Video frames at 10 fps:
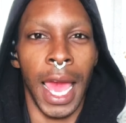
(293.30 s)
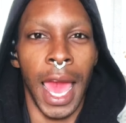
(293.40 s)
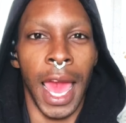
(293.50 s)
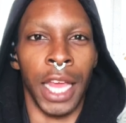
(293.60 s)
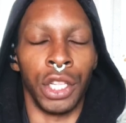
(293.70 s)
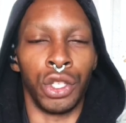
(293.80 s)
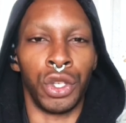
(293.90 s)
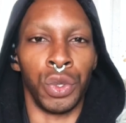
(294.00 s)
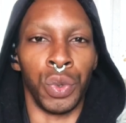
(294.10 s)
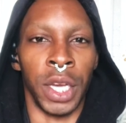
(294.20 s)
and
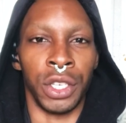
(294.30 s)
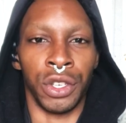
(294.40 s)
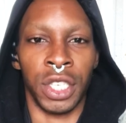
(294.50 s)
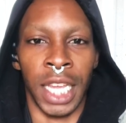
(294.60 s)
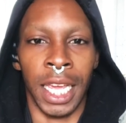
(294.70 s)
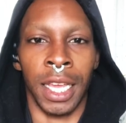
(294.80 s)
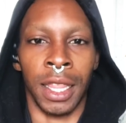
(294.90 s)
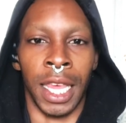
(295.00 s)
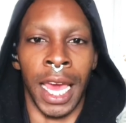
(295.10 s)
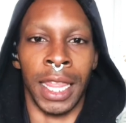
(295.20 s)
to understand
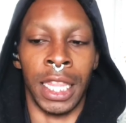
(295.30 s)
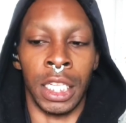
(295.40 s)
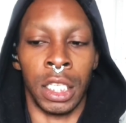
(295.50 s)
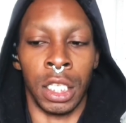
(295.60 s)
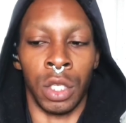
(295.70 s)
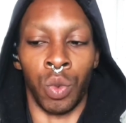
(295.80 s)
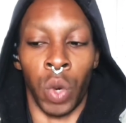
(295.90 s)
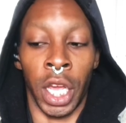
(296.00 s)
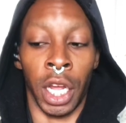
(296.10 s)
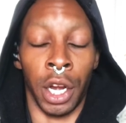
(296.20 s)
that this is
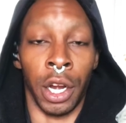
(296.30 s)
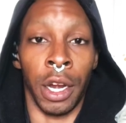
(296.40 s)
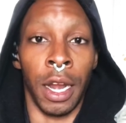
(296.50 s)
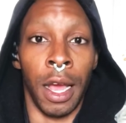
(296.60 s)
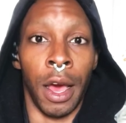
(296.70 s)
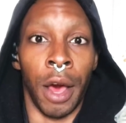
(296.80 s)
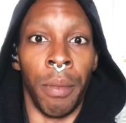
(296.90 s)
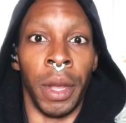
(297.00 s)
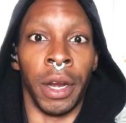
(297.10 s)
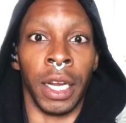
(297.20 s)
where
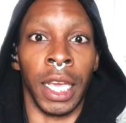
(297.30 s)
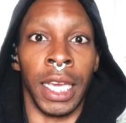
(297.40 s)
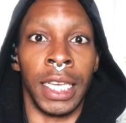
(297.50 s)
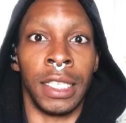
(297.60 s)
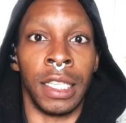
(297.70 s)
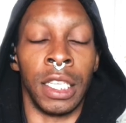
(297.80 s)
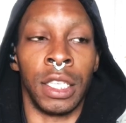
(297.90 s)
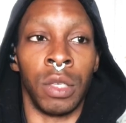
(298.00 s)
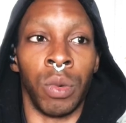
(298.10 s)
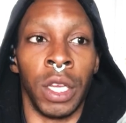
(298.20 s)
America is and this
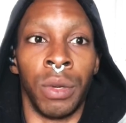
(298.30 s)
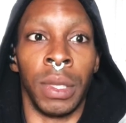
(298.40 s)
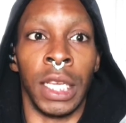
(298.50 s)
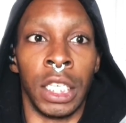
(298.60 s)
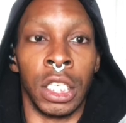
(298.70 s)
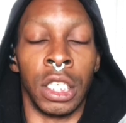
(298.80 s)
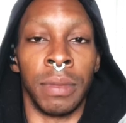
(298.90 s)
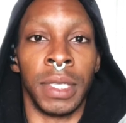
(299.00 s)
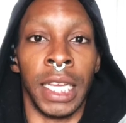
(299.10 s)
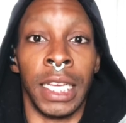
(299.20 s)
is where the relationship
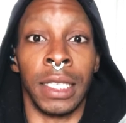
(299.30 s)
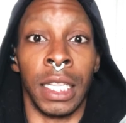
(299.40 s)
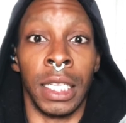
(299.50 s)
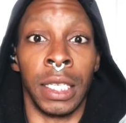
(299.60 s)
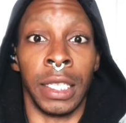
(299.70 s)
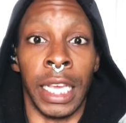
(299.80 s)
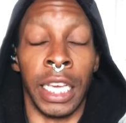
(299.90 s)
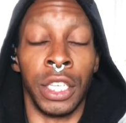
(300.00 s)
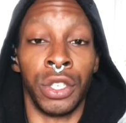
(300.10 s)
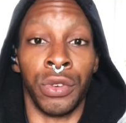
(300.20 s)
stands and this is the
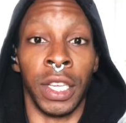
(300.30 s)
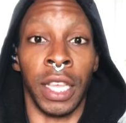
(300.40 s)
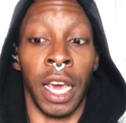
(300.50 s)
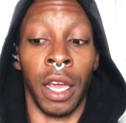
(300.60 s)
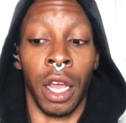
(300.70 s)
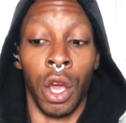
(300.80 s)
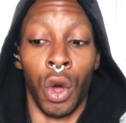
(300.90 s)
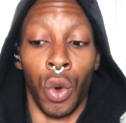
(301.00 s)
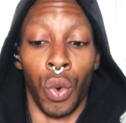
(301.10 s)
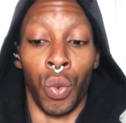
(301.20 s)
history that
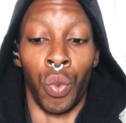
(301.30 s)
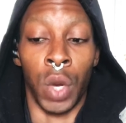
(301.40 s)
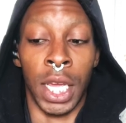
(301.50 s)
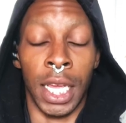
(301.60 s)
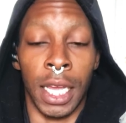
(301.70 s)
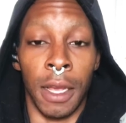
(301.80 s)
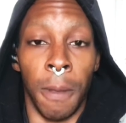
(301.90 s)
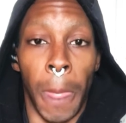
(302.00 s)
we